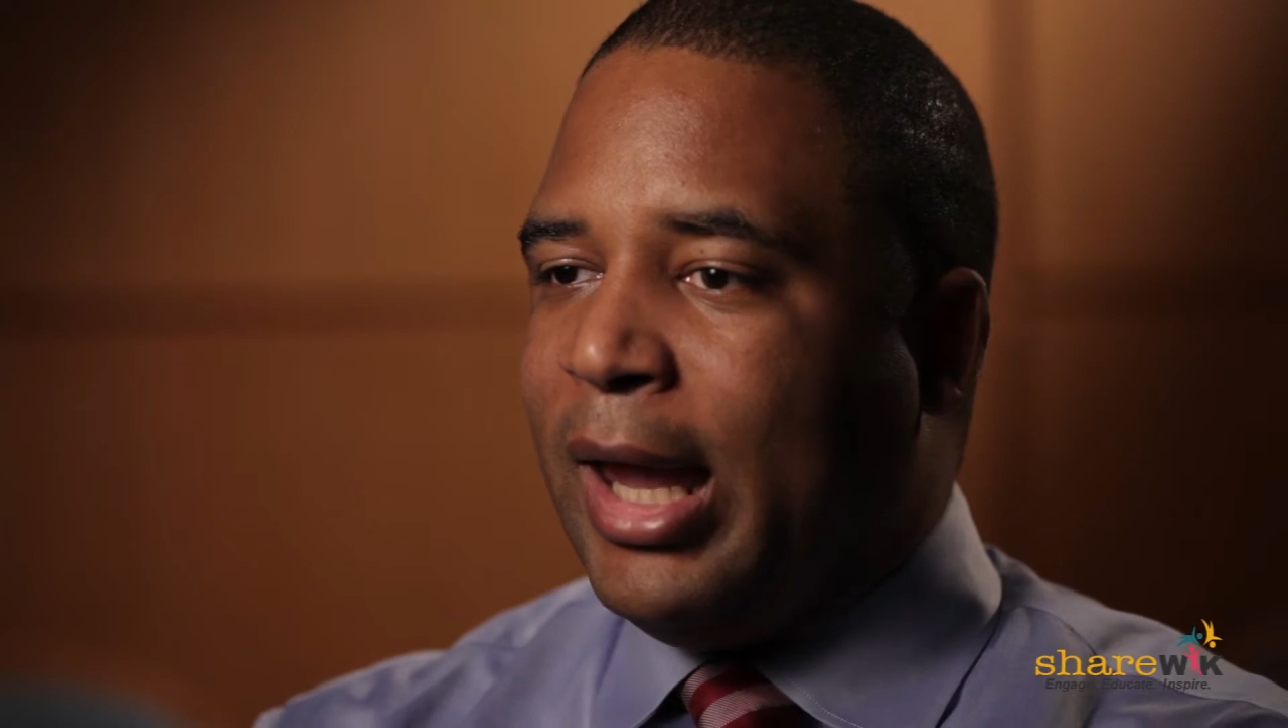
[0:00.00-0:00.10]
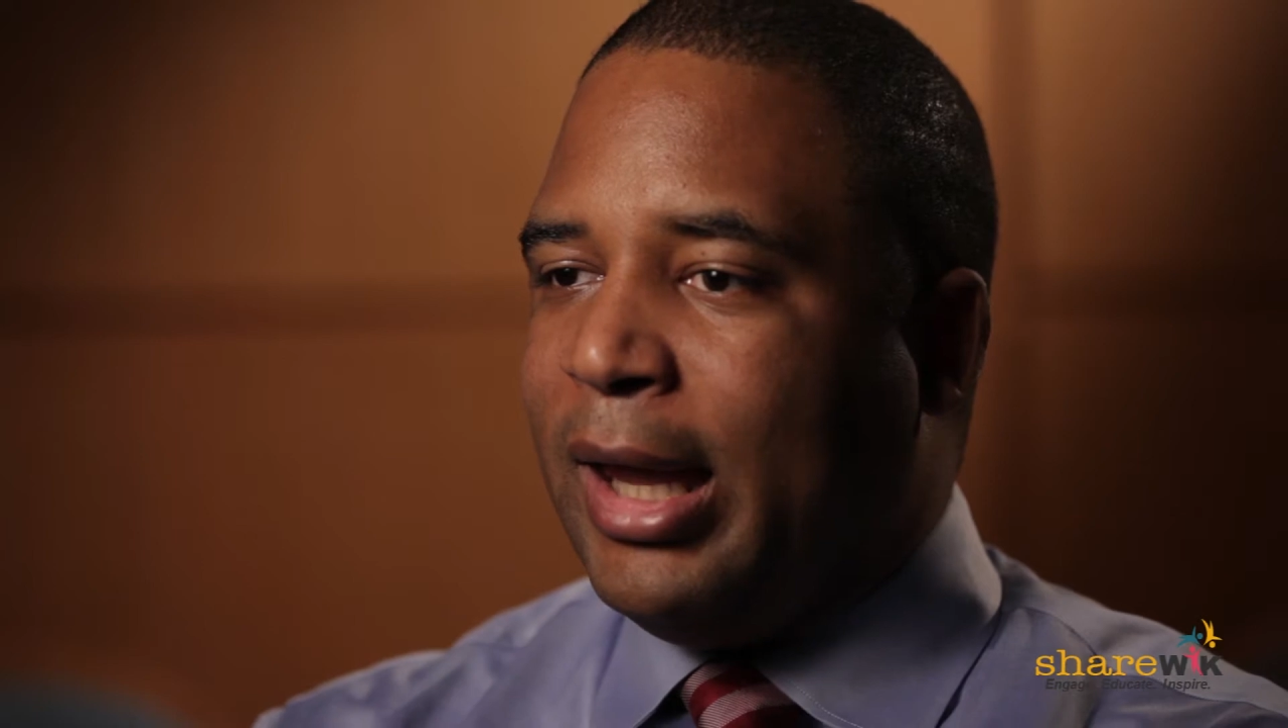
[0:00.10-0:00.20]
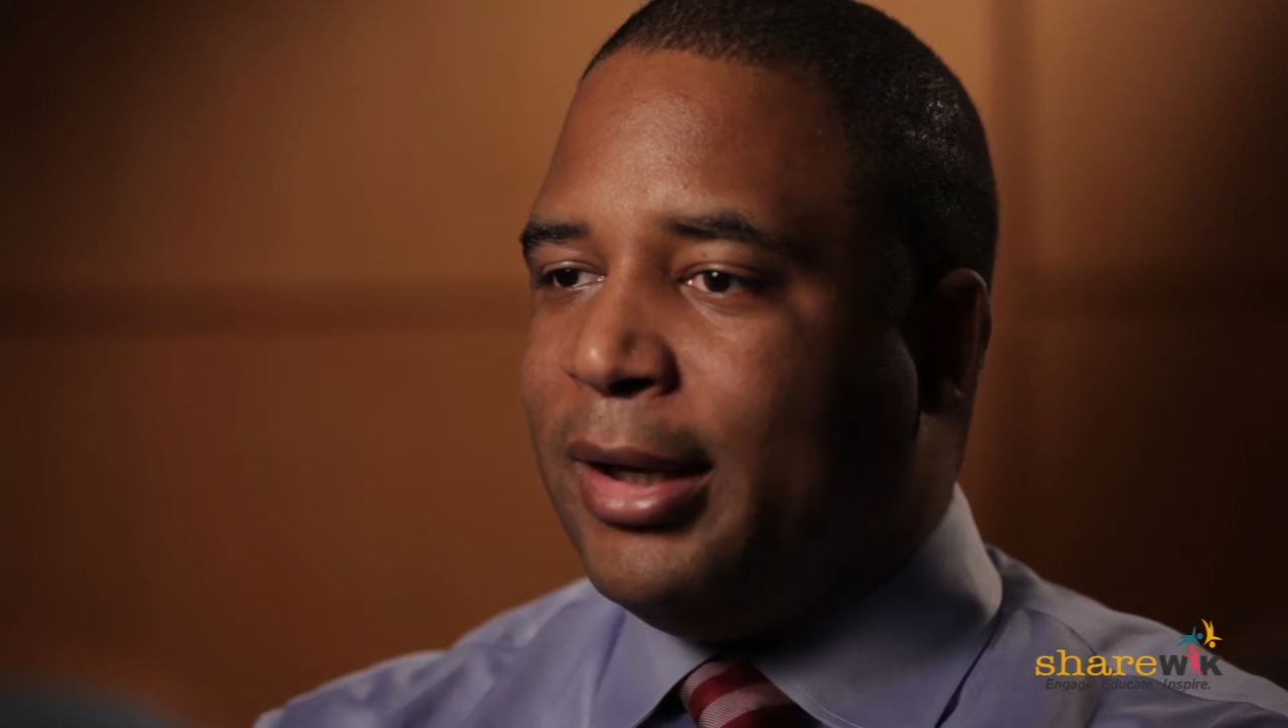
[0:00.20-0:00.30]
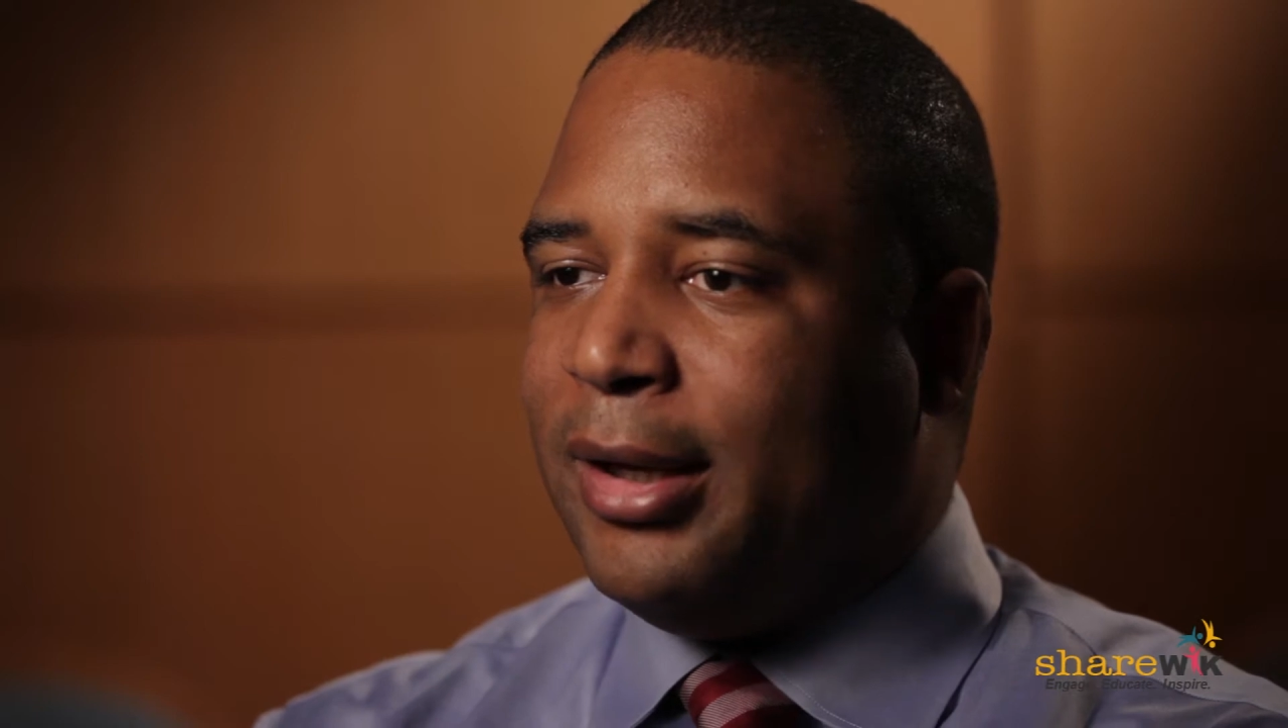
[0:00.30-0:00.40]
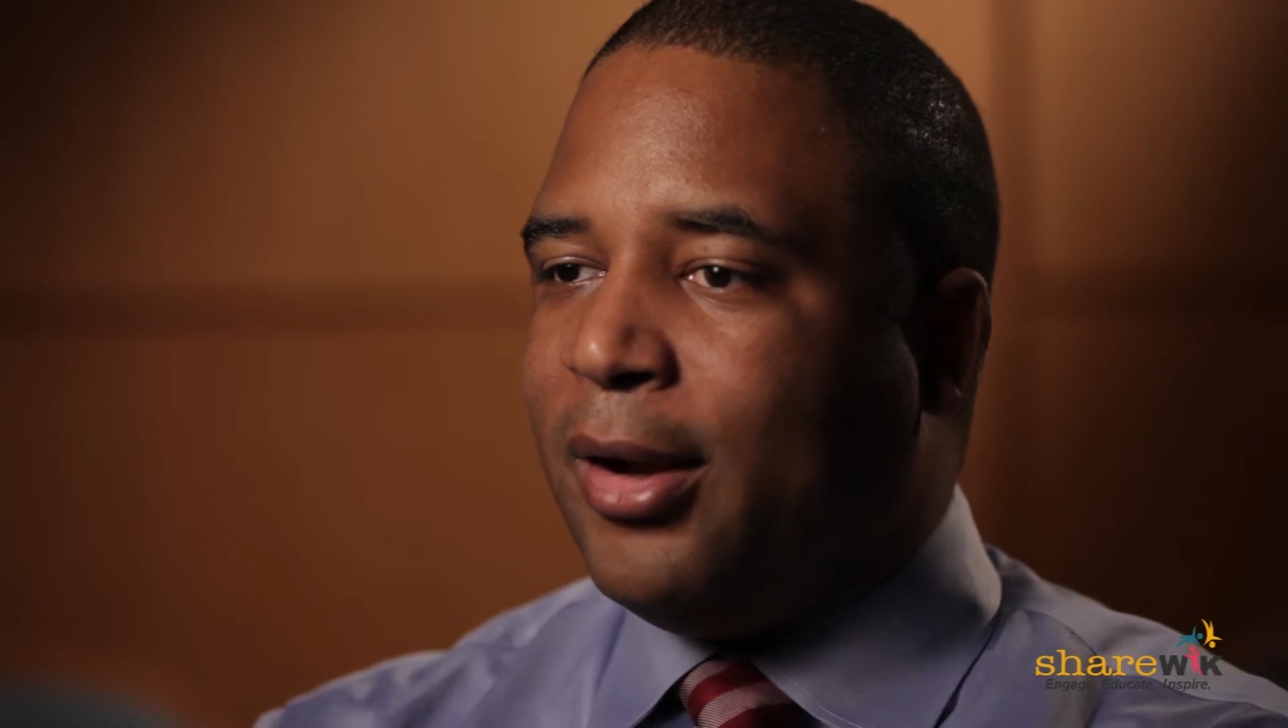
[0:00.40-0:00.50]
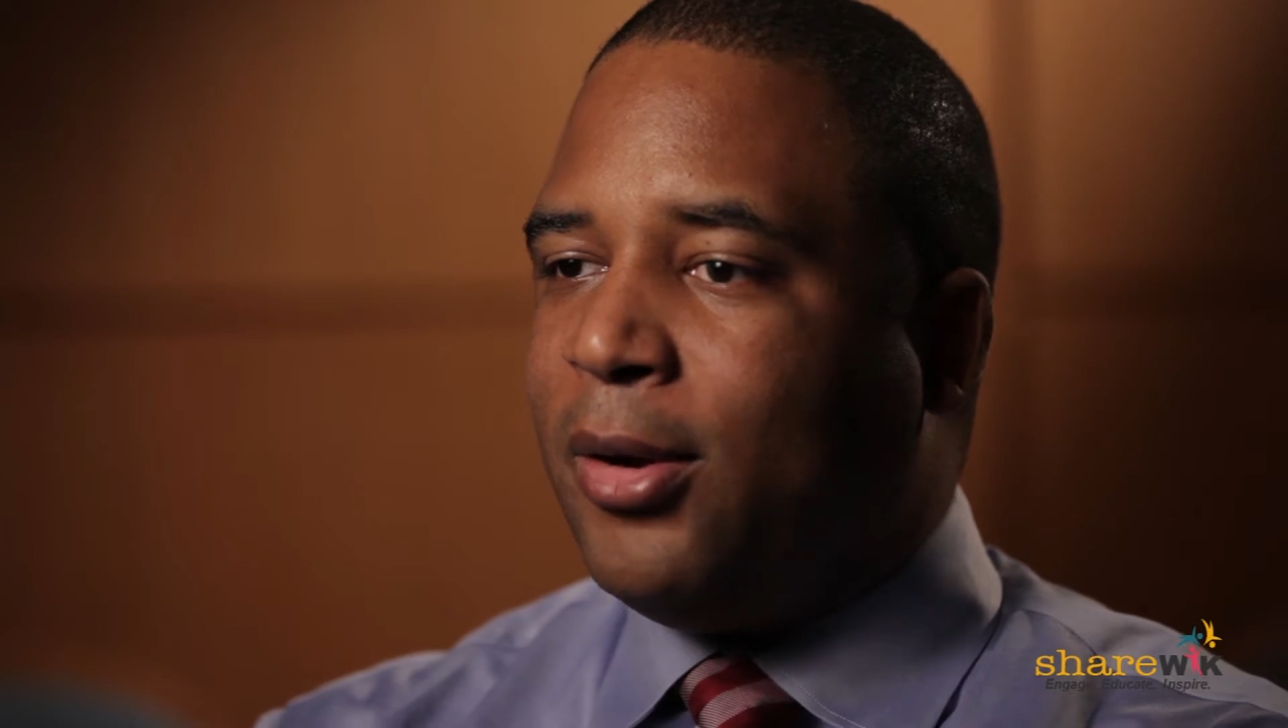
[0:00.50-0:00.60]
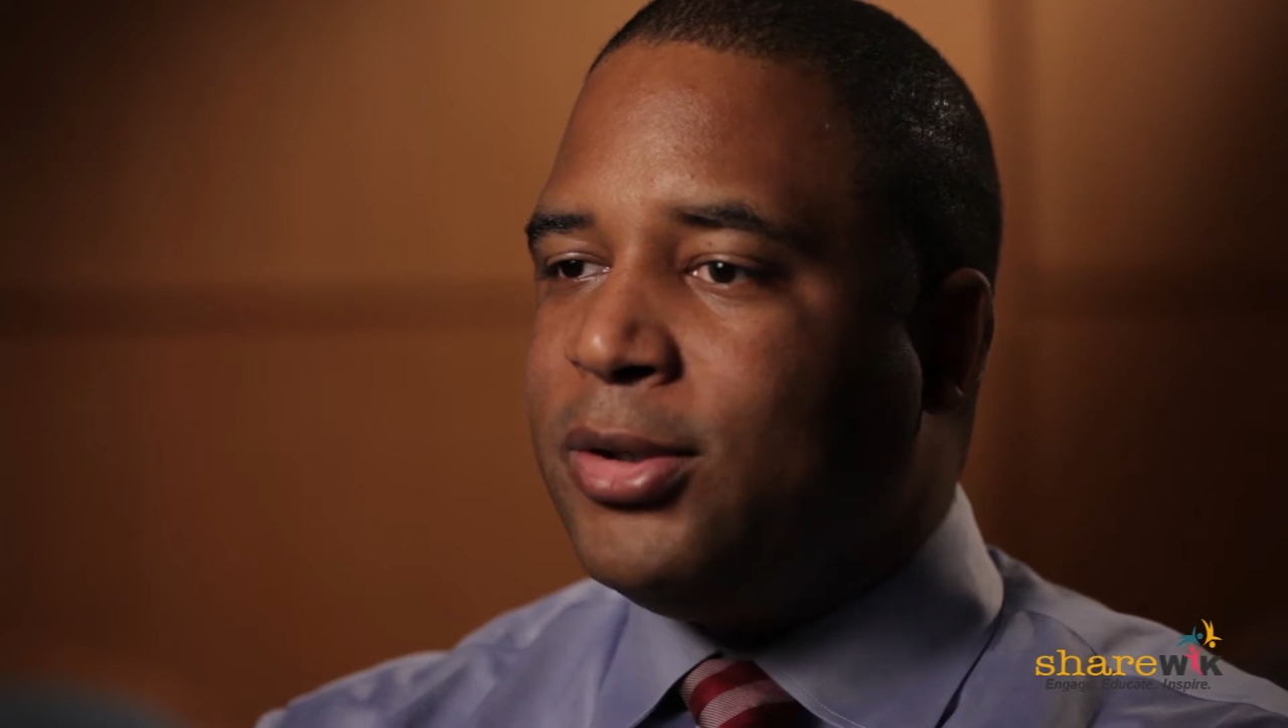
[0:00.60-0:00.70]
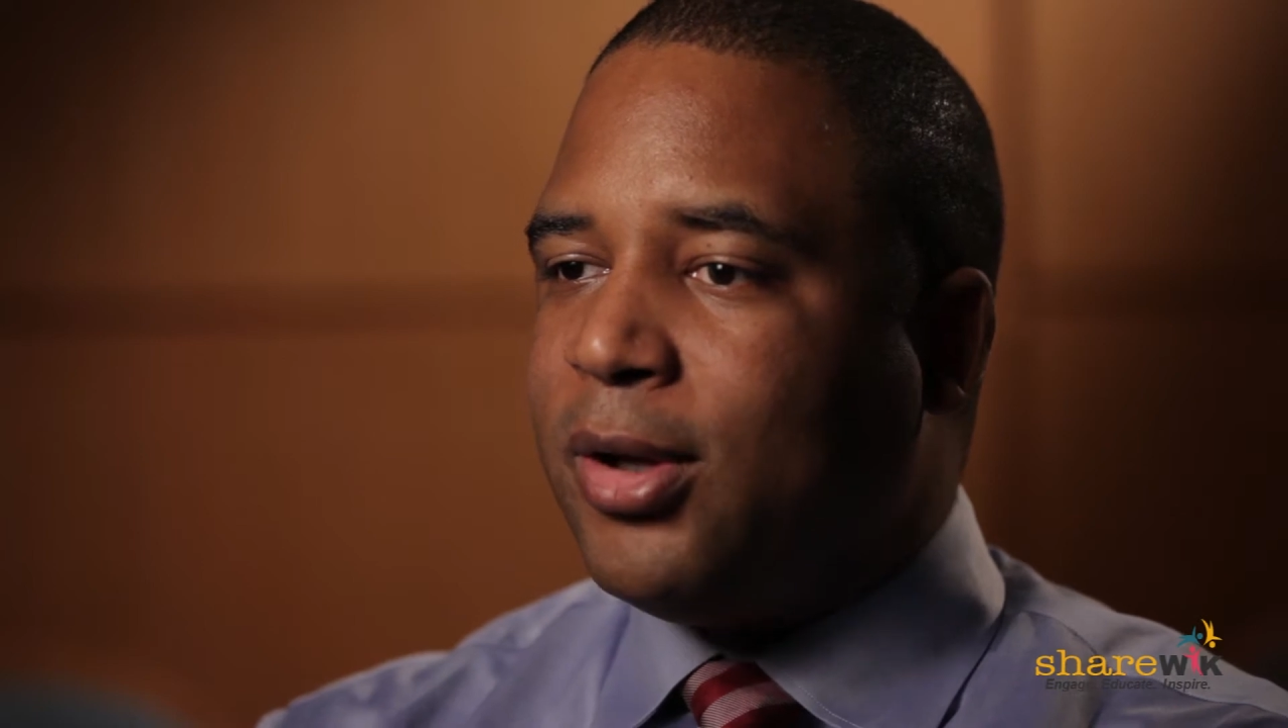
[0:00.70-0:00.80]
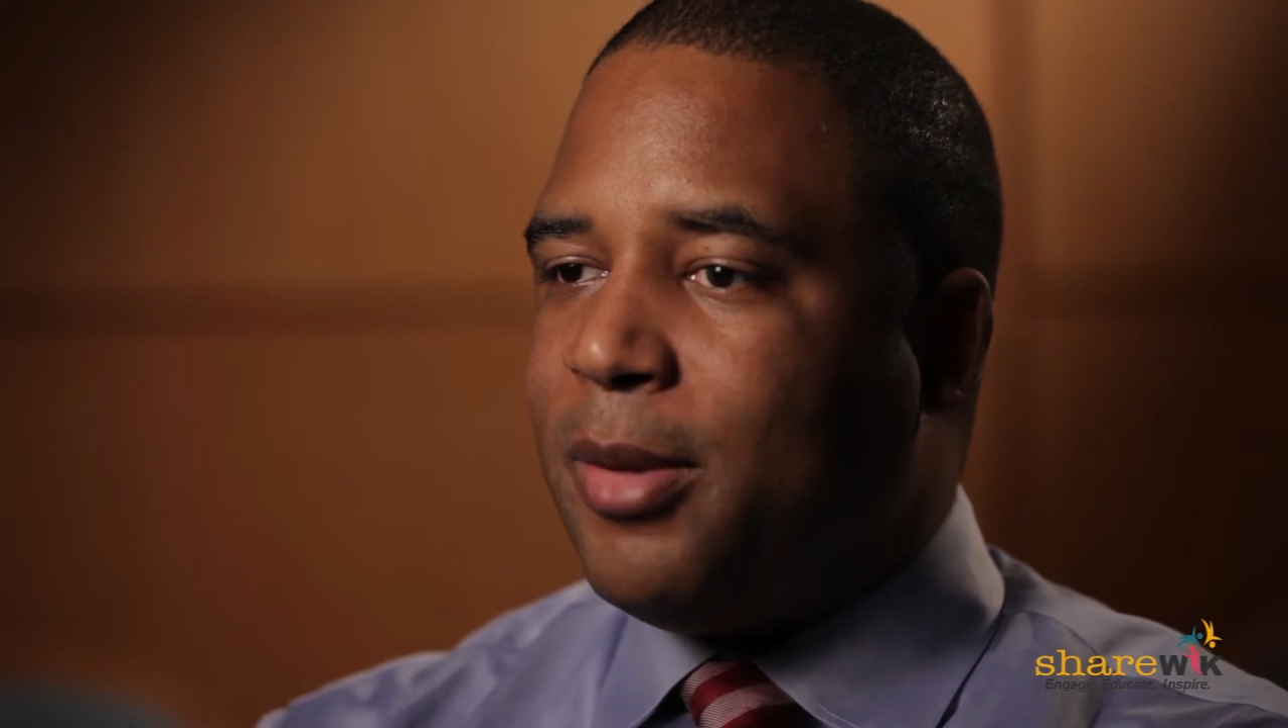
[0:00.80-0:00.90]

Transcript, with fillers: and it also